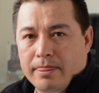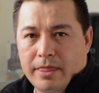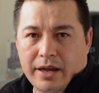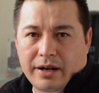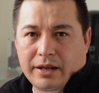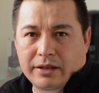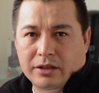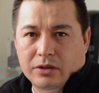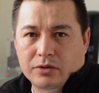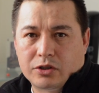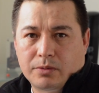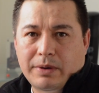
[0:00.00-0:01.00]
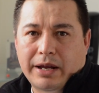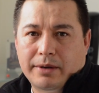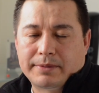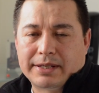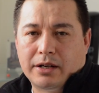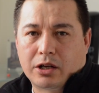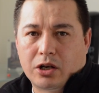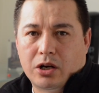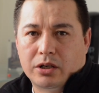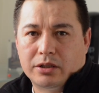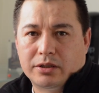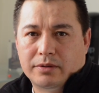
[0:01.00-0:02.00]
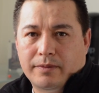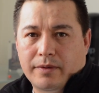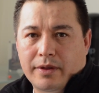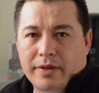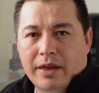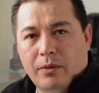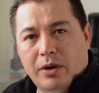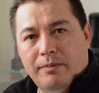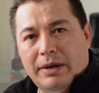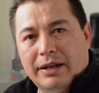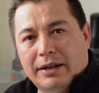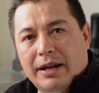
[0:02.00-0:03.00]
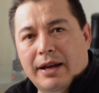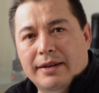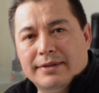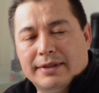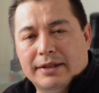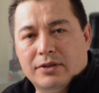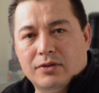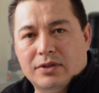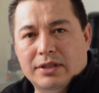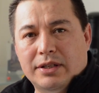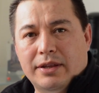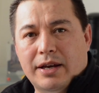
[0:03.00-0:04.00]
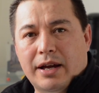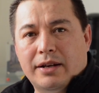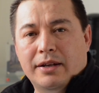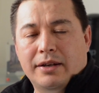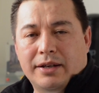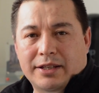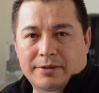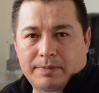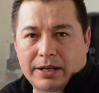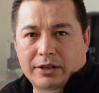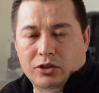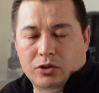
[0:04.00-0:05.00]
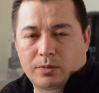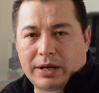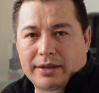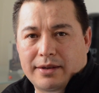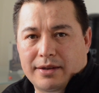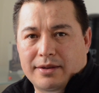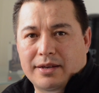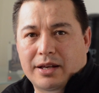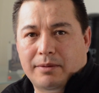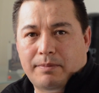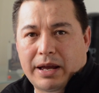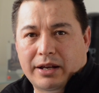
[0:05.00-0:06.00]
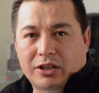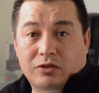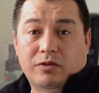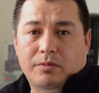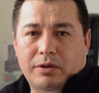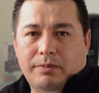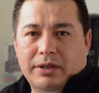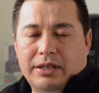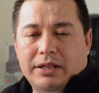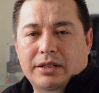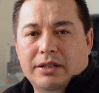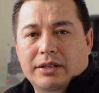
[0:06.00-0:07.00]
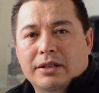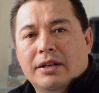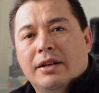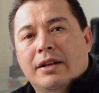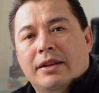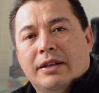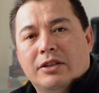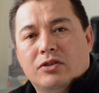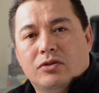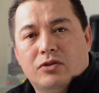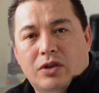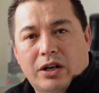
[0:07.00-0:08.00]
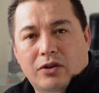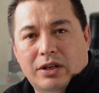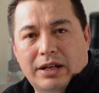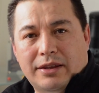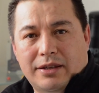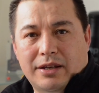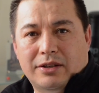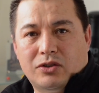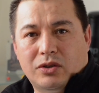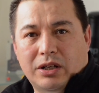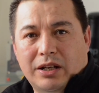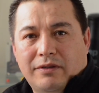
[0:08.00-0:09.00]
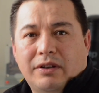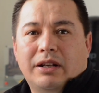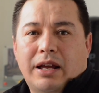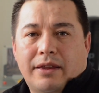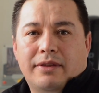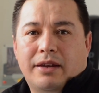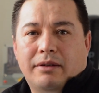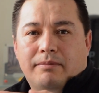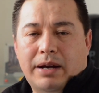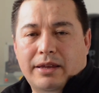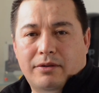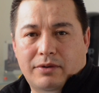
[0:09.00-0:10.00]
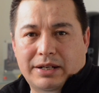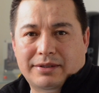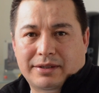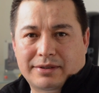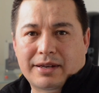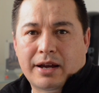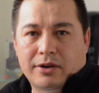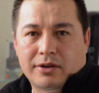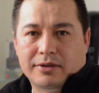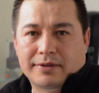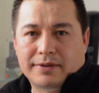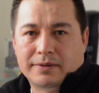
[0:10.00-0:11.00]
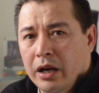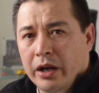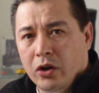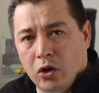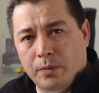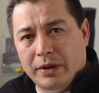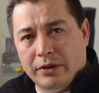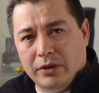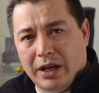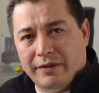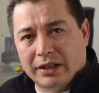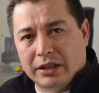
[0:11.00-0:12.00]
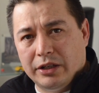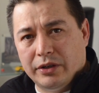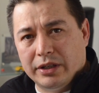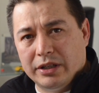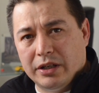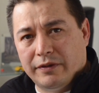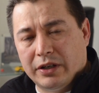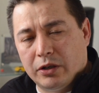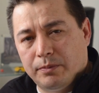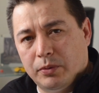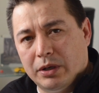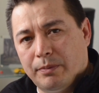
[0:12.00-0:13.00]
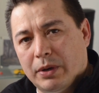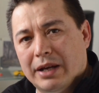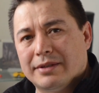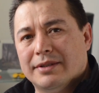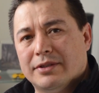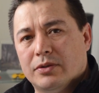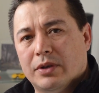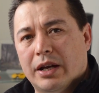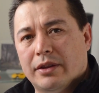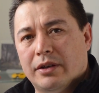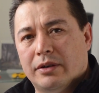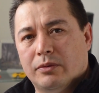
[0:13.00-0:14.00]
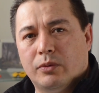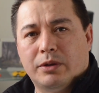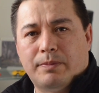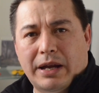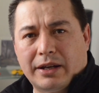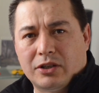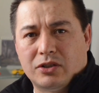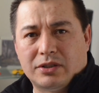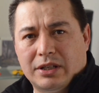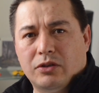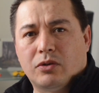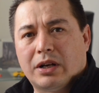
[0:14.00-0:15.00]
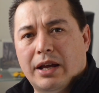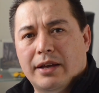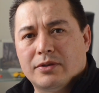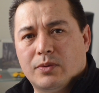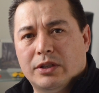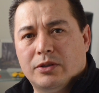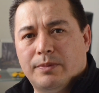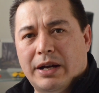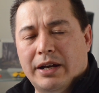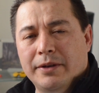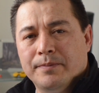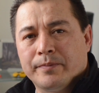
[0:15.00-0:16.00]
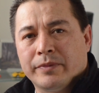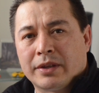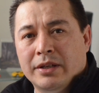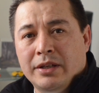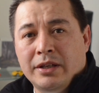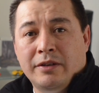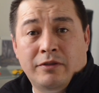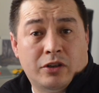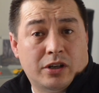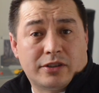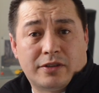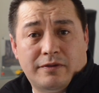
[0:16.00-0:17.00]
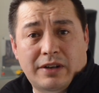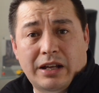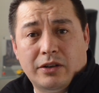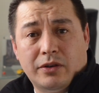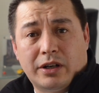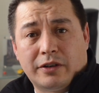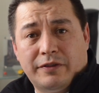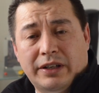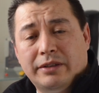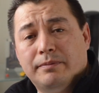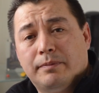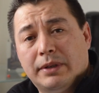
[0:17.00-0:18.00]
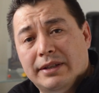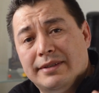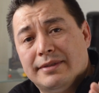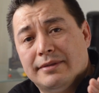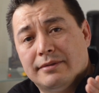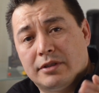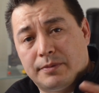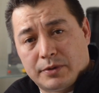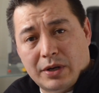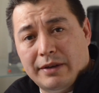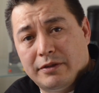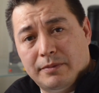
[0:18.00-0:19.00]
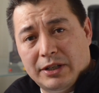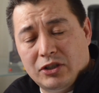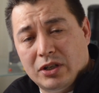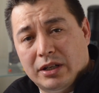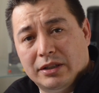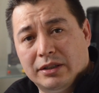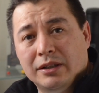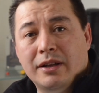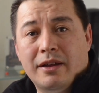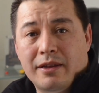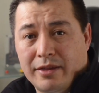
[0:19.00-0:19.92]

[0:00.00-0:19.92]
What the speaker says: Then I include some items a la carte. That way my clients get to see that it's better to buy the ideal package from the beginning than to try to get the entry level and then buy the rest as add-ons. I hope now you have a clear idea of how to put a price list together with packages that your clients want to buy. If you got some value out of it, please subscribe to my channel.